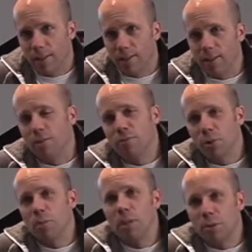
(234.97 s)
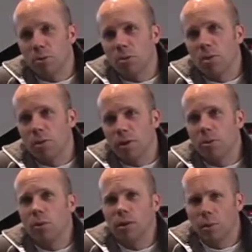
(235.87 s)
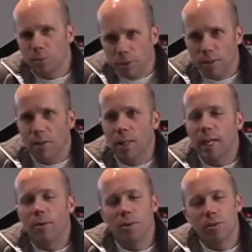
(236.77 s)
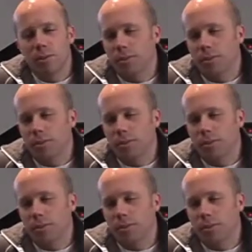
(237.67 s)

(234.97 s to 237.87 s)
in the film industry, where you're working pretty long hours,